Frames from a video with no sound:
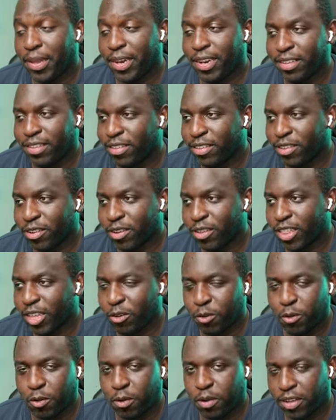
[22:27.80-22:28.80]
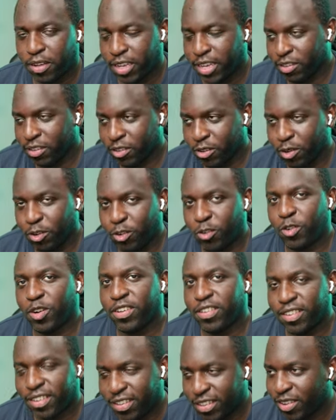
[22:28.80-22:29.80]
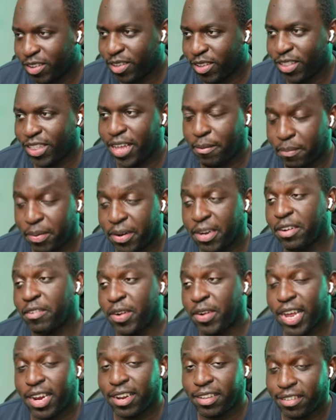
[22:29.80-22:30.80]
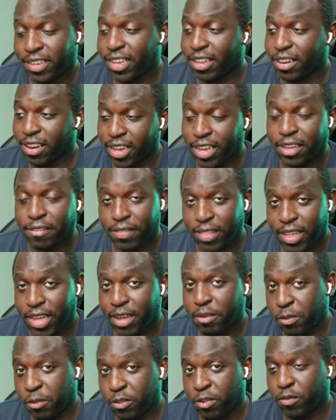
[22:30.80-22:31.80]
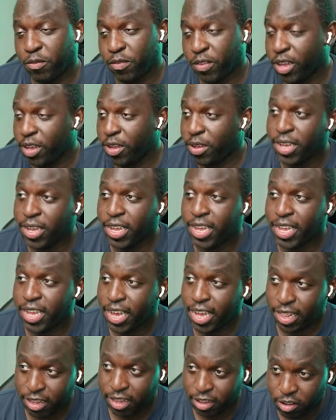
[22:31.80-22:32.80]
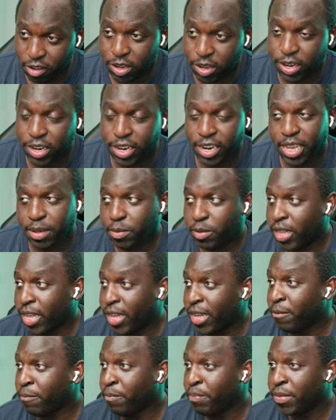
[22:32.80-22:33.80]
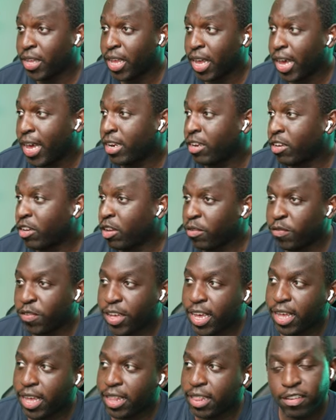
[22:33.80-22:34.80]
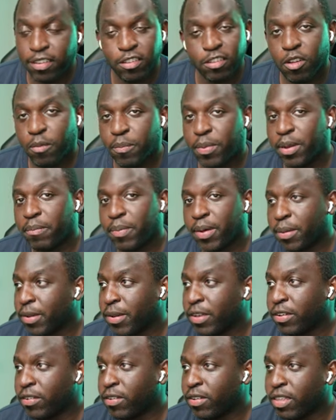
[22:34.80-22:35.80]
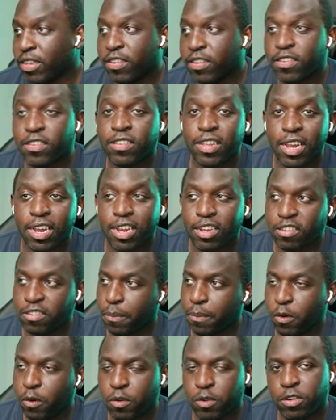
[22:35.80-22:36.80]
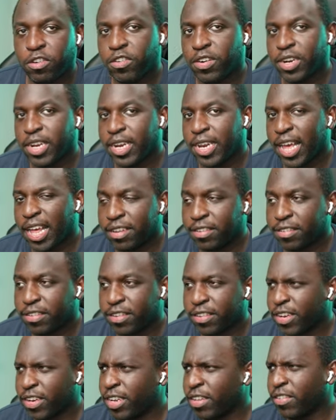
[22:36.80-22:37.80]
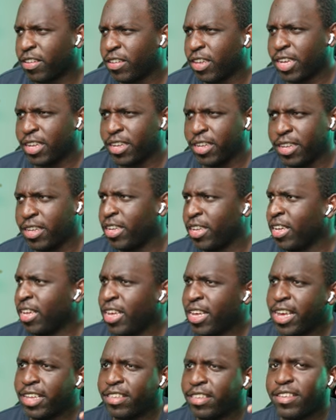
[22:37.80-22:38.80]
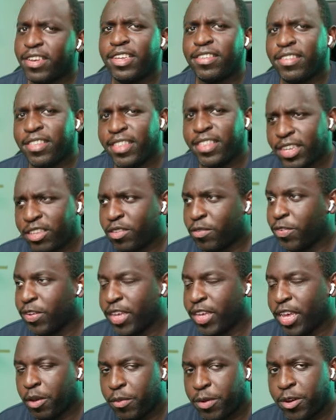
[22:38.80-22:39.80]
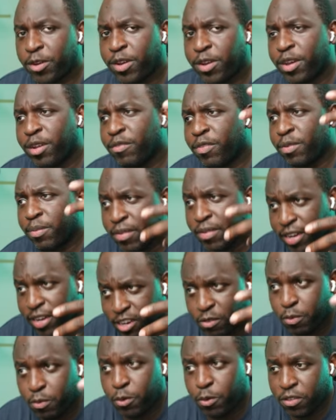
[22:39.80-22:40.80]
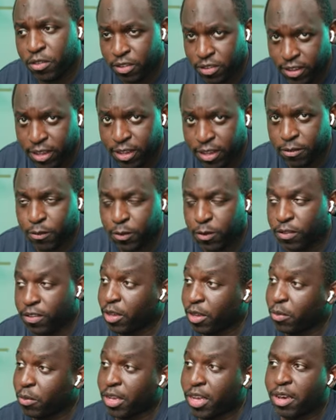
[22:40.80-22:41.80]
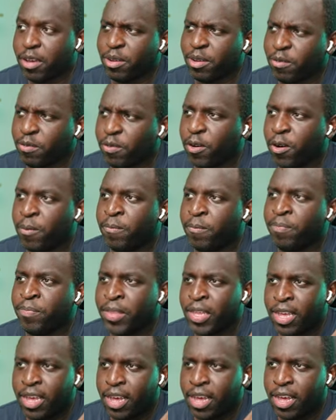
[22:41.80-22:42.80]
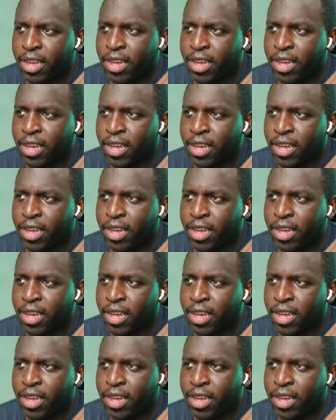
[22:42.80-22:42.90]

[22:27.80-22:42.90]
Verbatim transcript: ability to do that or sort of trusted to do that. But in reality, like, if that was your flow and you could enable that. And don't forget, this has not been published. This is still exploratory analysis. And it's an easy thing to forget. We're not going from dashboard to Salesforce here. We're going from